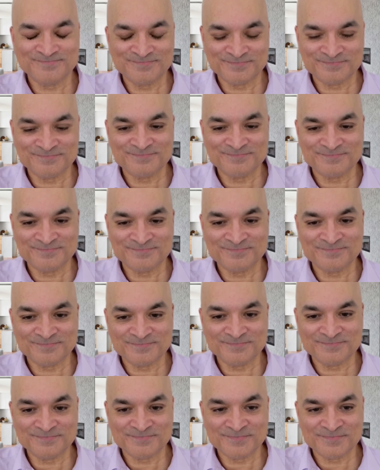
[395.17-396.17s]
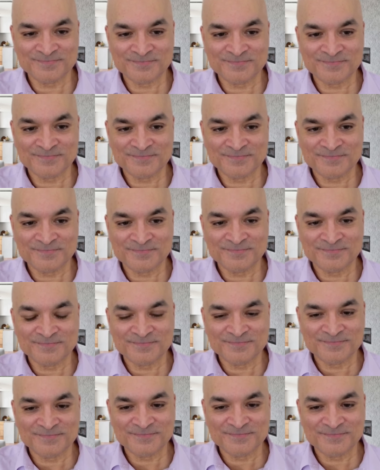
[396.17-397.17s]

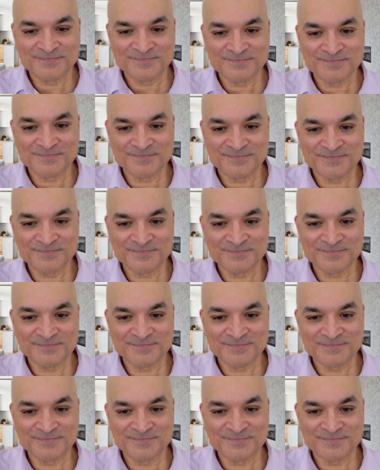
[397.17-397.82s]
This person isn't speaking.